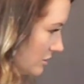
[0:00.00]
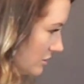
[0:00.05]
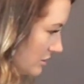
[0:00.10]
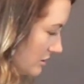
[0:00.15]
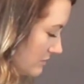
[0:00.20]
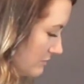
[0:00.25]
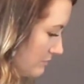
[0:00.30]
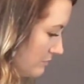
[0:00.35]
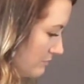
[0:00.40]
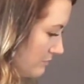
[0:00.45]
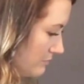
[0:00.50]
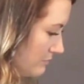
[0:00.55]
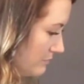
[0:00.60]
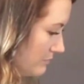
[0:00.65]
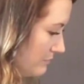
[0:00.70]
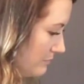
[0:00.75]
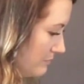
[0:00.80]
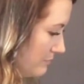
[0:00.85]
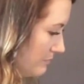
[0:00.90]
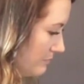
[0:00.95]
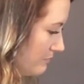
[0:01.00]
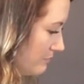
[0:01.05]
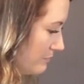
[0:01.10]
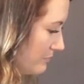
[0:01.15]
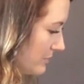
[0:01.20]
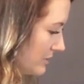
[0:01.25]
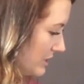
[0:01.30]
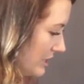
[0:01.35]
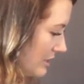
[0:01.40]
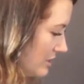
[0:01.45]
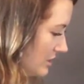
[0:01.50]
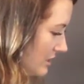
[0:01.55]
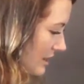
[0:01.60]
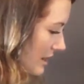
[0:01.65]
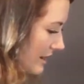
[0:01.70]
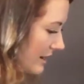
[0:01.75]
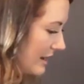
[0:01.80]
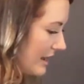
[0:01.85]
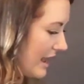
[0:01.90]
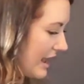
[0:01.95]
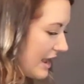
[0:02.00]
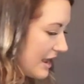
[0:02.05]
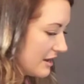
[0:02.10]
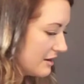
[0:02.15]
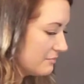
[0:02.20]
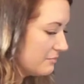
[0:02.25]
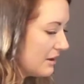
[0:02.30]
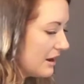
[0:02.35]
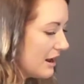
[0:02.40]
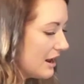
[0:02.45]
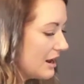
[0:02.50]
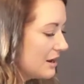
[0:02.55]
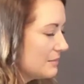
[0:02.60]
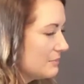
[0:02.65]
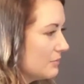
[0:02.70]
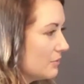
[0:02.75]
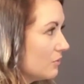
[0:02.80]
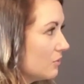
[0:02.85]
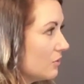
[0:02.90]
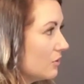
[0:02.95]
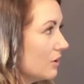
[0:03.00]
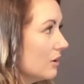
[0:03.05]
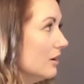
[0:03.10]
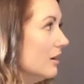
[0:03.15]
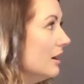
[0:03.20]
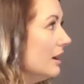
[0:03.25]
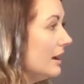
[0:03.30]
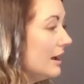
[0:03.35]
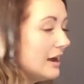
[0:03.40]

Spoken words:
Just pretend you got a can of pop or